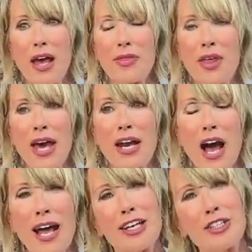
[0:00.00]
that
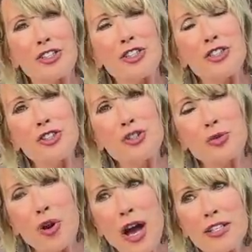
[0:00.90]
I
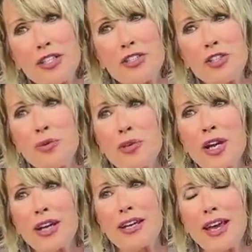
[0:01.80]
try to do
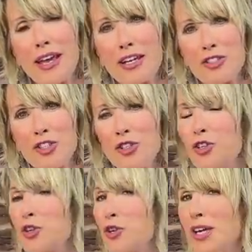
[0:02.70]
what I can to
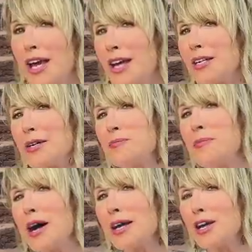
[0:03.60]
create
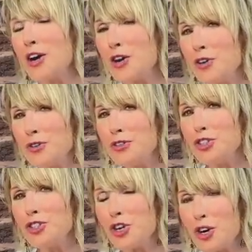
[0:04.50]
my own
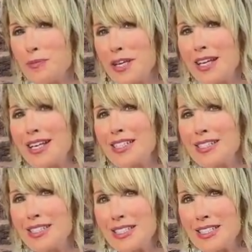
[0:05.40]
charming
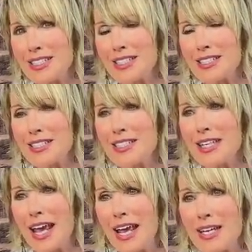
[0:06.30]
existence
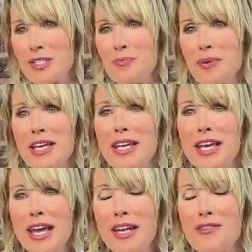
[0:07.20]
and
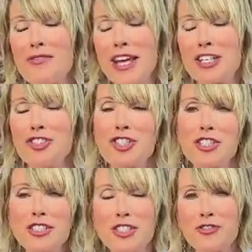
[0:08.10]
be an
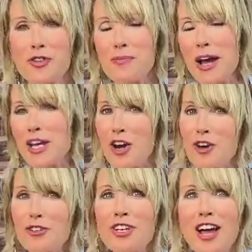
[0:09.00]
evangelist for my
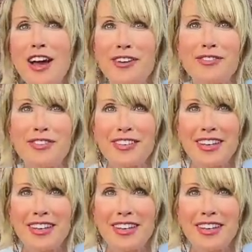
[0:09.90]
own life